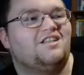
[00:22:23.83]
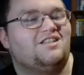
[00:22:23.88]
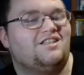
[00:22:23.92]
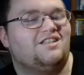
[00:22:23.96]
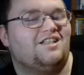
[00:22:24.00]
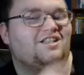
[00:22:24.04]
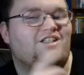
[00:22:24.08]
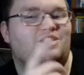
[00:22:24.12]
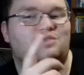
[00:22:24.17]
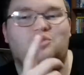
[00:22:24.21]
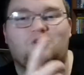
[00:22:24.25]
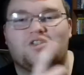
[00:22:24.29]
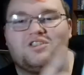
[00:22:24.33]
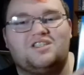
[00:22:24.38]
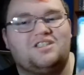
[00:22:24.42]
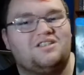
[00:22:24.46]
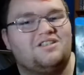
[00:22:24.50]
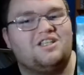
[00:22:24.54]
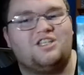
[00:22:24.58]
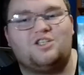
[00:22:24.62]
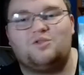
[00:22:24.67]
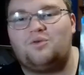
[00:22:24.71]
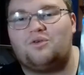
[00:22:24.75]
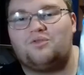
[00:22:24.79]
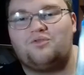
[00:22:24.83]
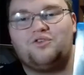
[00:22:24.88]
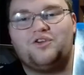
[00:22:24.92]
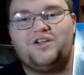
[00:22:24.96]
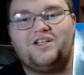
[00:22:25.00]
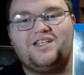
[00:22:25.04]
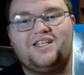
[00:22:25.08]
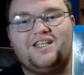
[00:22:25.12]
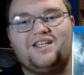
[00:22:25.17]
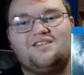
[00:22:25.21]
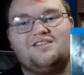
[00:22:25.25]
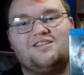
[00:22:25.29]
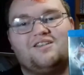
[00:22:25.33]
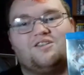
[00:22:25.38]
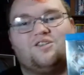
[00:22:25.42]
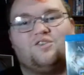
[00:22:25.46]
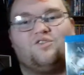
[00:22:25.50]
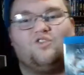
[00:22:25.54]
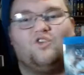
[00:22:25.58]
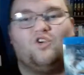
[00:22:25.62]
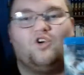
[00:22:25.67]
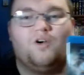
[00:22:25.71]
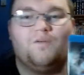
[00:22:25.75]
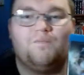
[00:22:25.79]
This is what 3D exists
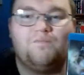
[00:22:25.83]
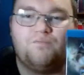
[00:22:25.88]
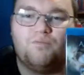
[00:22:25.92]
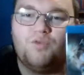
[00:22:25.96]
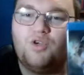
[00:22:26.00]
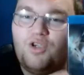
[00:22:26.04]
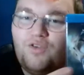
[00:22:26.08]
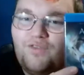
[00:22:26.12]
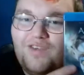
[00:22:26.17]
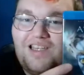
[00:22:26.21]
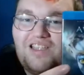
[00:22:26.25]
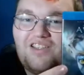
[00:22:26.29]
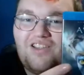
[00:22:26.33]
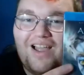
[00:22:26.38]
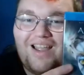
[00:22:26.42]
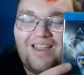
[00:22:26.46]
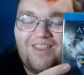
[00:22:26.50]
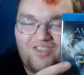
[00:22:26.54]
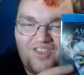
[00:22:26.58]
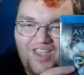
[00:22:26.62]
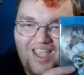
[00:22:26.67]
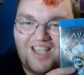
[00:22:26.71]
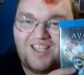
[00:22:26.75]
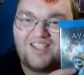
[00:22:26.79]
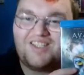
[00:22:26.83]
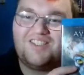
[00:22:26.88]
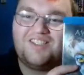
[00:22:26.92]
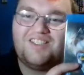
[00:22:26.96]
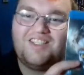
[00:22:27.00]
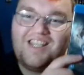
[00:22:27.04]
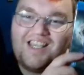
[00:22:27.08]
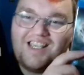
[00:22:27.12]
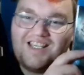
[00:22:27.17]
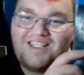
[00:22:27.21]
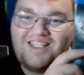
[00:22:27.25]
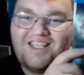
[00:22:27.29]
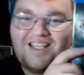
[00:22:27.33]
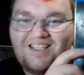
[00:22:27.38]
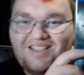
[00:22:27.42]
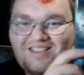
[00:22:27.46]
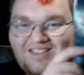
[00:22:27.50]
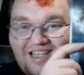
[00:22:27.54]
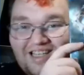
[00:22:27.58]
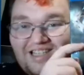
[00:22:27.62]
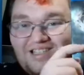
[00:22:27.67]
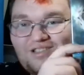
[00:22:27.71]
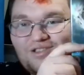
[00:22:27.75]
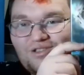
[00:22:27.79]
for. Movies like this
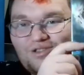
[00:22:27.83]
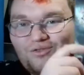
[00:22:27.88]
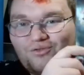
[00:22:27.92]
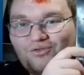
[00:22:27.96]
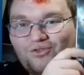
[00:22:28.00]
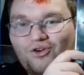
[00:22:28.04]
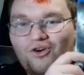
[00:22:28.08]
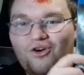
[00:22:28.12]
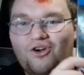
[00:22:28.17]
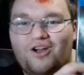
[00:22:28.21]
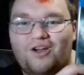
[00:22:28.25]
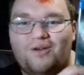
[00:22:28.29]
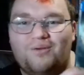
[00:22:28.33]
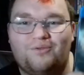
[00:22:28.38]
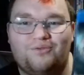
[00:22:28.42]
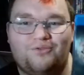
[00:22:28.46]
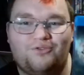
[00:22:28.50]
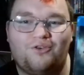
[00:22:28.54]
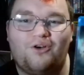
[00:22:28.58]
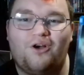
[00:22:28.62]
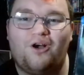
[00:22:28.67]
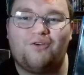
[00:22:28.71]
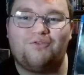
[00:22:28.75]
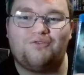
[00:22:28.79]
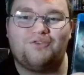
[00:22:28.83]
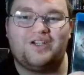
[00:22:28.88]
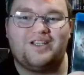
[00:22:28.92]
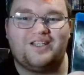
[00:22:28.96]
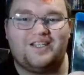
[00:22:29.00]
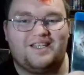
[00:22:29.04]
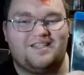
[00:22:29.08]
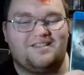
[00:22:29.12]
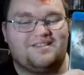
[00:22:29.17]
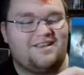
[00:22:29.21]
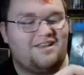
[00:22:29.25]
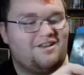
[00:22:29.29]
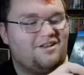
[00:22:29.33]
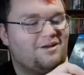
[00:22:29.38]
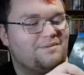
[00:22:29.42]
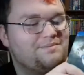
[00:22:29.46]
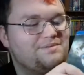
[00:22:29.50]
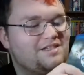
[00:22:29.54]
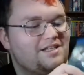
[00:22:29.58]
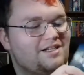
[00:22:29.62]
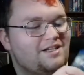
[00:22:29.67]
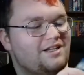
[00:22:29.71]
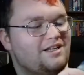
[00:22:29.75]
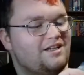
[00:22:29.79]
exists for our 3D
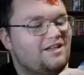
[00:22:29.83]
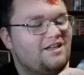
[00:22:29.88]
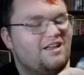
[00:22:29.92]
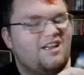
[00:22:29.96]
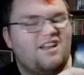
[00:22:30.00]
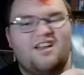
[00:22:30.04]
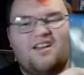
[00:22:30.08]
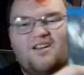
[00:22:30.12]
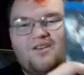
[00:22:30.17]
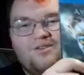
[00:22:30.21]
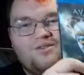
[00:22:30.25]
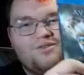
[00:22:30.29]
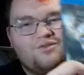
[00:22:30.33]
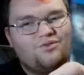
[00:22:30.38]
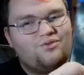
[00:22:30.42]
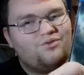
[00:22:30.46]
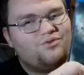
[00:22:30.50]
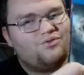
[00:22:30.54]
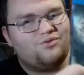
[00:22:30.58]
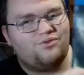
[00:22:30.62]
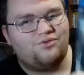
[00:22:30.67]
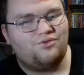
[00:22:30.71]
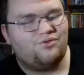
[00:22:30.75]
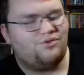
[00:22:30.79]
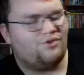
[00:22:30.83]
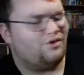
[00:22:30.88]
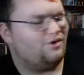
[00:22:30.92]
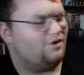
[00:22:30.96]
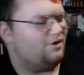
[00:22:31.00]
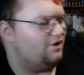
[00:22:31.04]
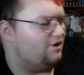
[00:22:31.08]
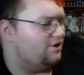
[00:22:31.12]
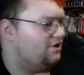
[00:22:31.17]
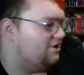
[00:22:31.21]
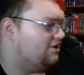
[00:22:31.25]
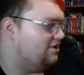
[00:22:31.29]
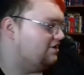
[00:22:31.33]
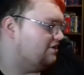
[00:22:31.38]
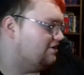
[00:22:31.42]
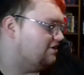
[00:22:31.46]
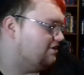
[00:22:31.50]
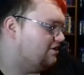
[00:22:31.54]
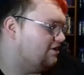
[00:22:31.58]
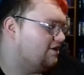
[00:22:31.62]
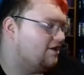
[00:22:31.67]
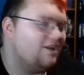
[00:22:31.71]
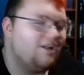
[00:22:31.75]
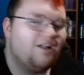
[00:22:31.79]
setups. Oh,
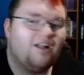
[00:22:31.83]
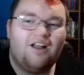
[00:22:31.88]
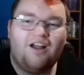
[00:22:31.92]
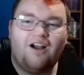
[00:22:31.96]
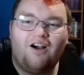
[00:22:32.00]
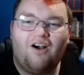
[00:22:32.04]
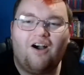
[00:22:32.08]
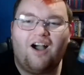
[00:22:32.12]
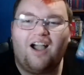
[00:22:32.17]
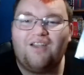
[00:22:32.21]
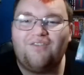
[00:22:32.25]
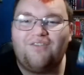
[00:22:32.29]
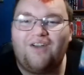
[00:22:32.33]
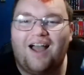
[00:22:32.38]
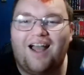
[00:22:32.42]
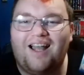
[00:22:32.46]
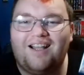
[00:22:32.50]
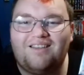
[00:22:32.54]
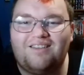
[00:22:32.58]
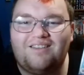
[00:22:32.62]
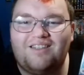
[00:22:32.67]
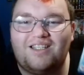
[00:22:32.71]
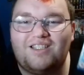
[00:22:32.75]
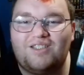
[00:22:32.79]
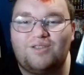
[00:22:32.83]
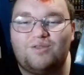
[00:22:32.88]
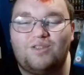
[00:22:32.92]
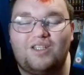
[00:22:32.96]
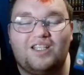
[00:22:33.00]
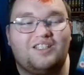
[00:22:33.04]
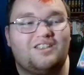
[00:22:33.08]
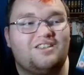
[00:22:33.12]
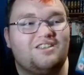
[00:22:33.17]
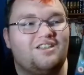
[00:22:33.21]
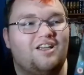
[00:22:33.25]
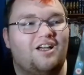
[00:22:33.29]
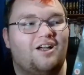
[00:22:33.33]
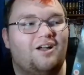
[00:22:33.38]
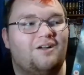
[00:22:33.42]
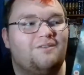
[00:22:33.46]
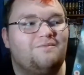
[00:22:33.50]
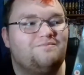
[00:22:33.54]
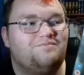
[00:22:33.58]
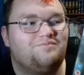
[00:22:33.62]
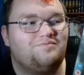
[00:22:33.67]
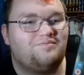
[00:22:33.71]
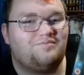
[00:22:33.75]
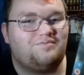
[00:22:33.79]
I've had this
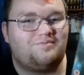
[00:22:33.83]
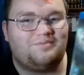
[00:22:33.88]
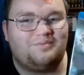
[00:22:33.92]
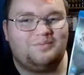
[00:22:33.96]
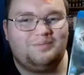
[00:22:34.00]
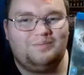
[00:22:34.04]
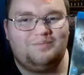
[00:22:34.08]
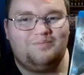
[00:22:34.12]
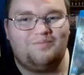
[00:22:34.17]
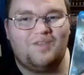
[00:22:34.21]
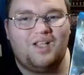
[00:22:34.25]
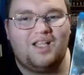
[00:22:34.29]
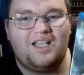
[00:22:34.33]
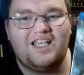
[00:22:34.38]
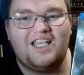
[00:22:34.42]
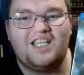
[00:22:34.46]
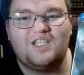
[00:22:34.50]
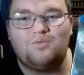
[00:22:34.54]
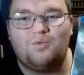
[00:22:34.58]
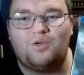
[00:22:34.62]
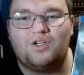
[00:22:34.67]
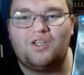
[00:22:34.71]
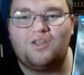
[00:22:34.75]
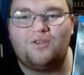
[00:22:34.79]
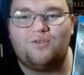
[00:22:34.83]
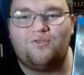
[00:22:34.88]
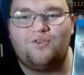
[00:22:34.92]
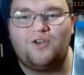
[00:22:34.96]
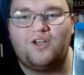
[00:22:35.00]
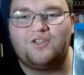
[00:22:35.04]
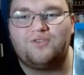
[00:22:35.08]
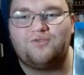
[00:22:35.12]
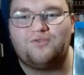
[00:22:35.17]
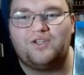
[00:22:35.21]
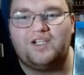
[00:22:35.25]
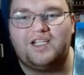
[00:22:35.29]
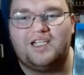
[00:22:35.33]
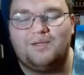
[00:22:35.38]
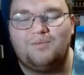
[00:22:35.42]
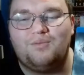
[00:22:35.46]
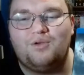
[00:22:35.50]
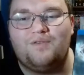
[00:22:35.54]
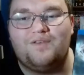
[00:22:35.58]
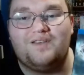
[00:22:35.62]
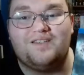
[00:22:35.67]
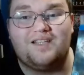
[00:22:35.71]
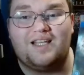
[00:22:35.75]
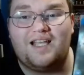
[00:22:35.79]
is one of the first 3D
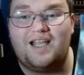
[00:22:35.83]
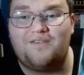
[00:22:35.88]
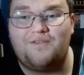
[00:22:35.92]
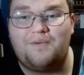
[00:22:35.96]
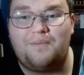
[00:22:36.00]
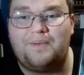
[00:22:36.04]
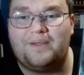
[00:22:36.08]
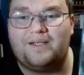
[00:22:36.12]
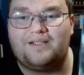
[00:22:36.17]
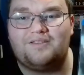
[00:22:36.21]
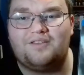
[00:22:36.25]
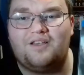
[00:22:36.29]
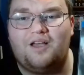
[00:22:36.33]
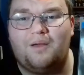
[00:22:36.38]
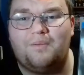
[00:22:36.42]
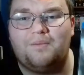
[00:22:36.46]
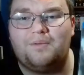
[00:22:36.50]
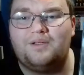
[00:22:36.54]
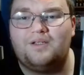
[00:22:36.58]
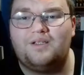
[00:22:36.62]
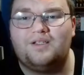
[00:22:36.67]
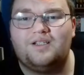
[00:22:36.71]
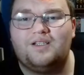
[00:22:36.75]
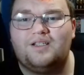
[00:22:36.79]
movies I ever picked up.